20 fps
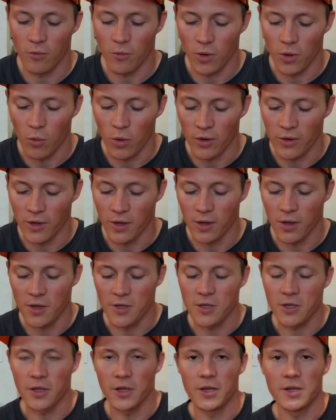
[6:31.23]
when I worked out in
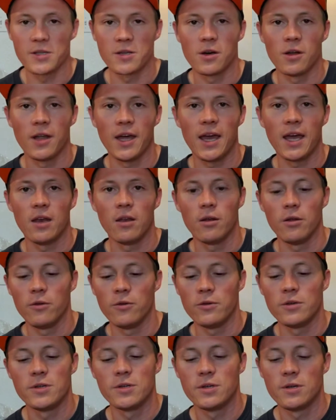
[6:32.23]
Las Colinas called
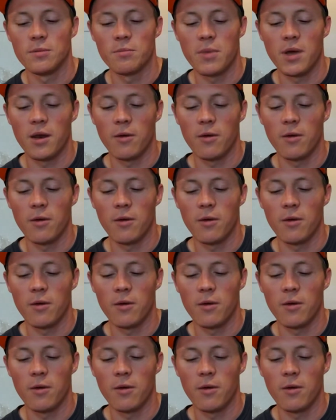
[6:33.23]
Andaluz,